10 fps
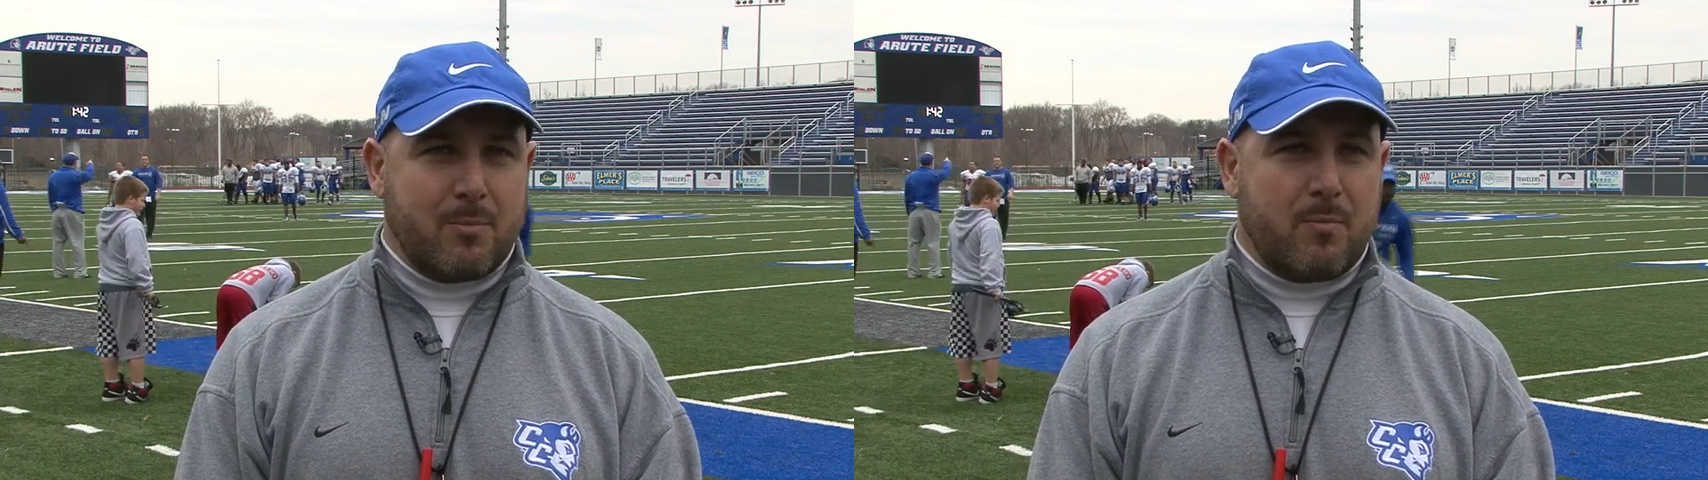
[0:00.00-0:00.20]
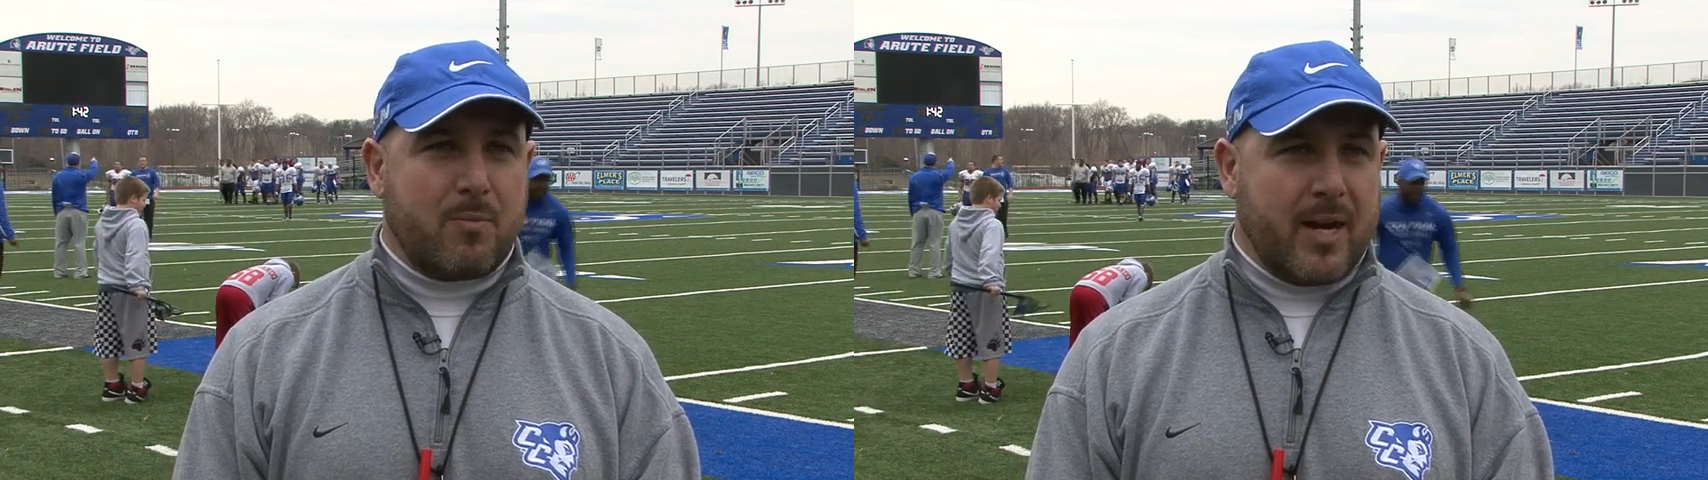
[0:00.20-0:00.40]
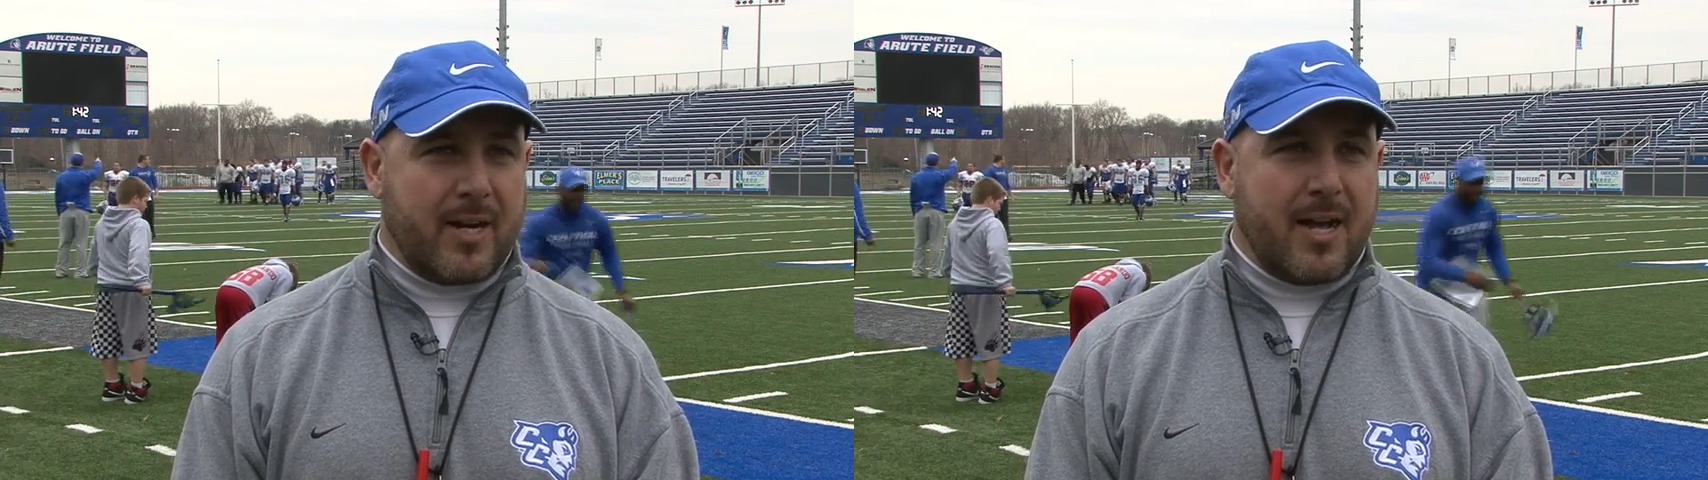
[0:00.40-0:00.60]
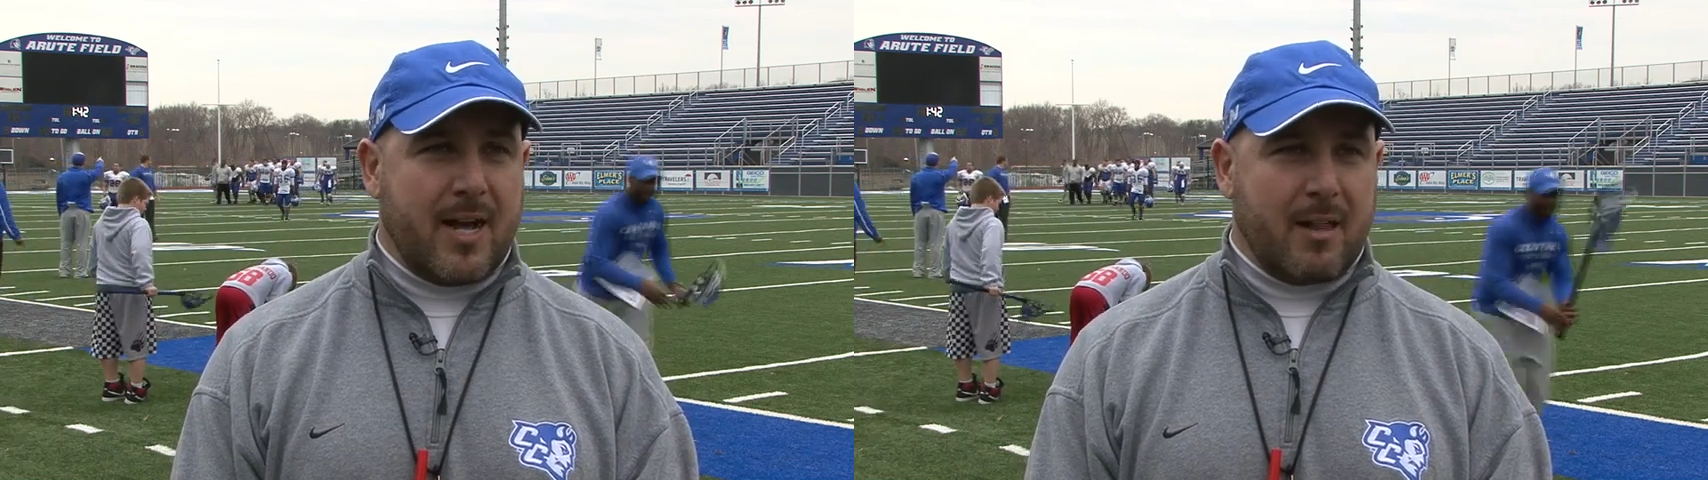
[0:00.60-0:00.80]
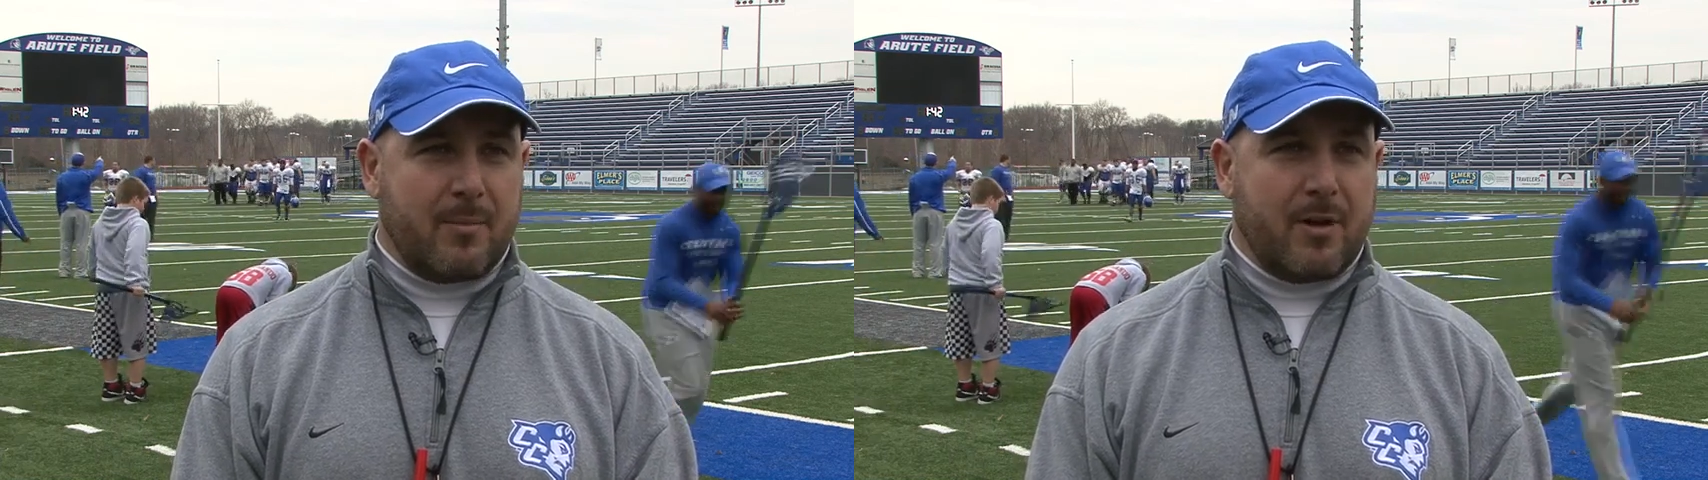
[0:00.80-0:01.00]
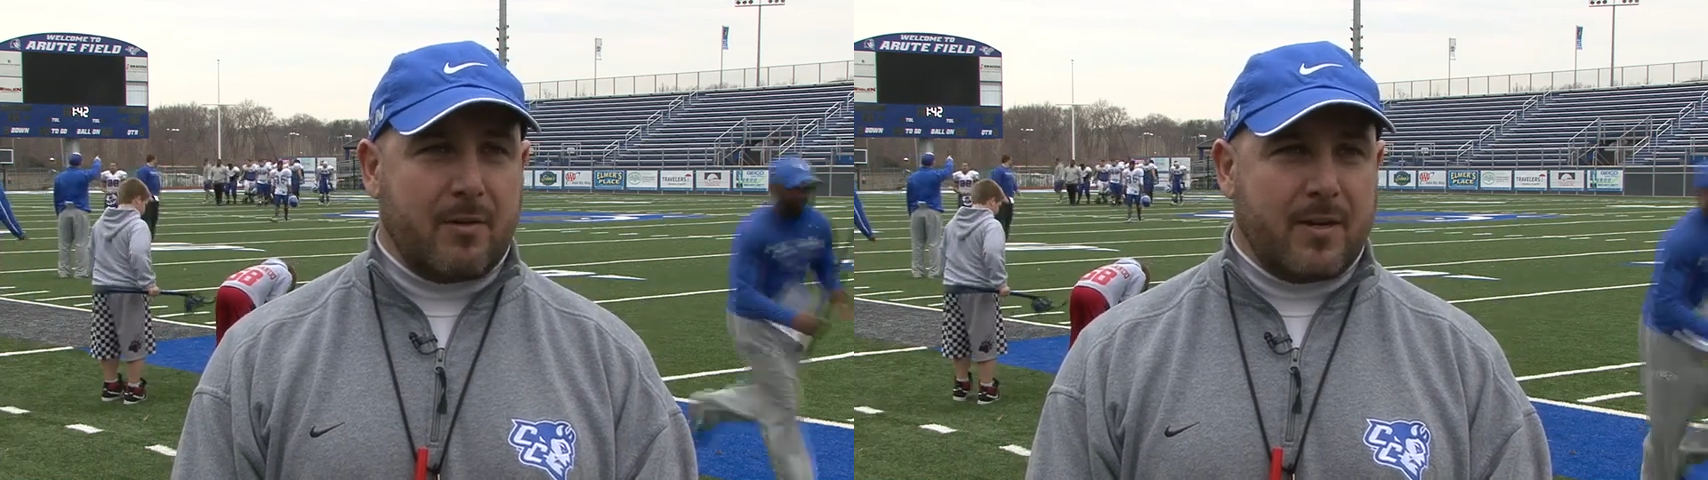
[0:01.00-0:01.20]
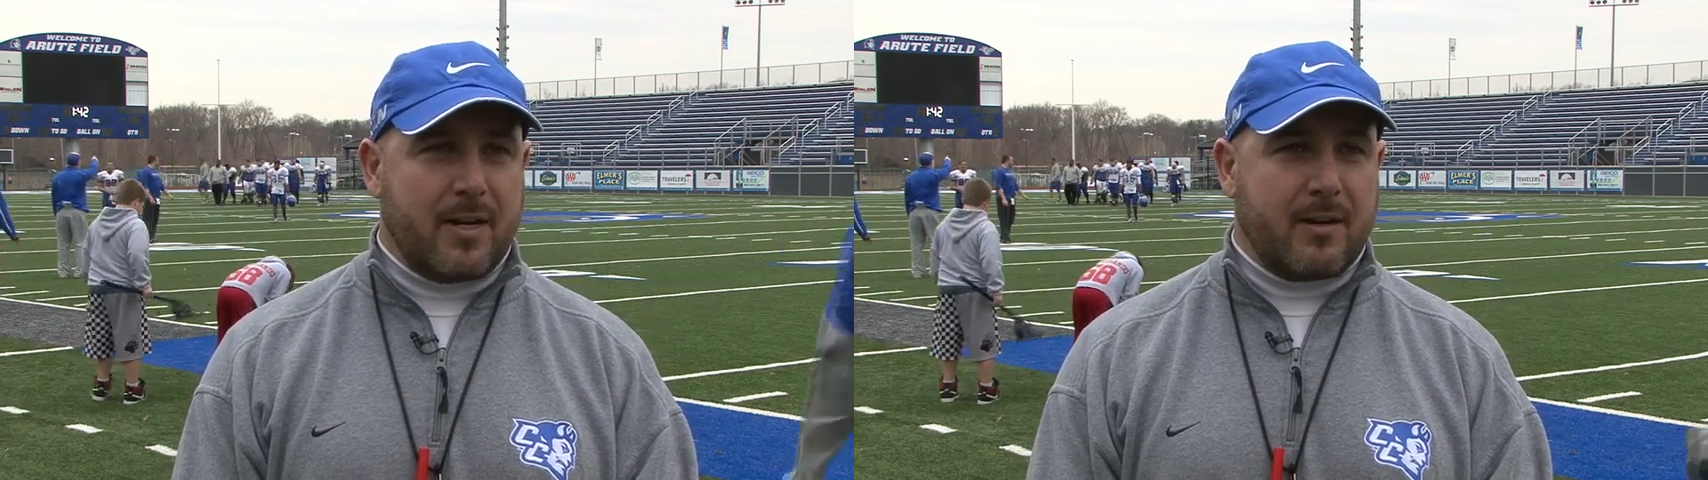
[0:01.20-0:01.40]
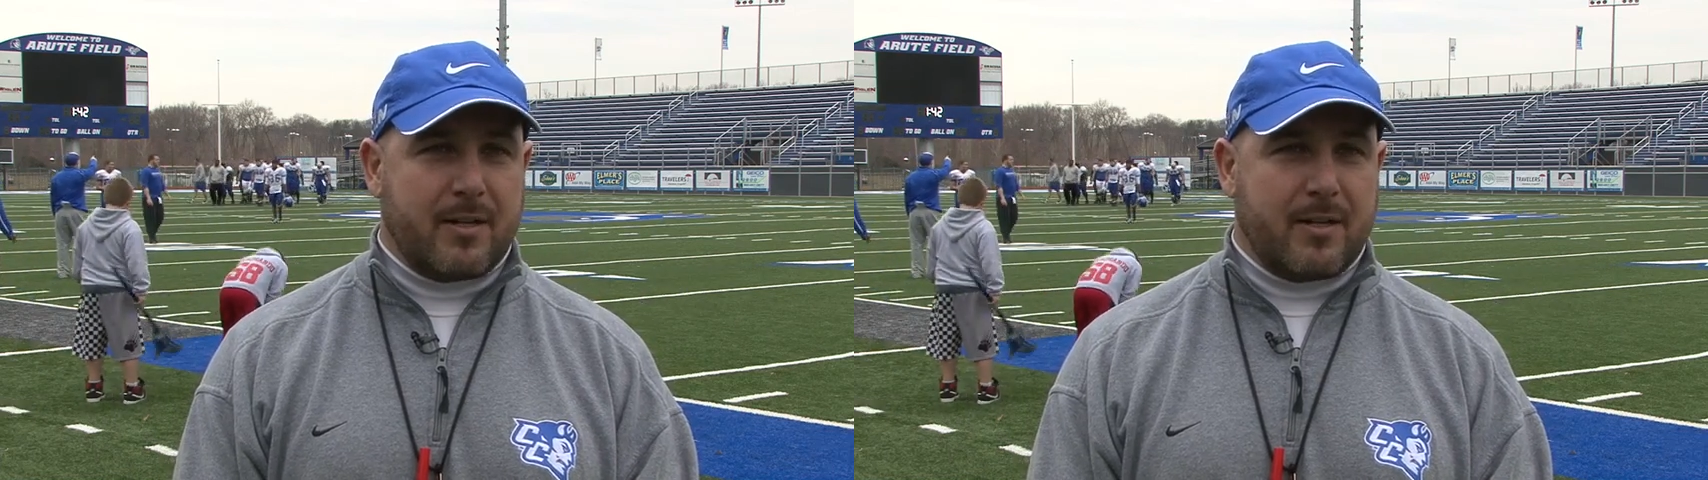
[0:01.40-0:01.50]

Move Brandon Holloman over there,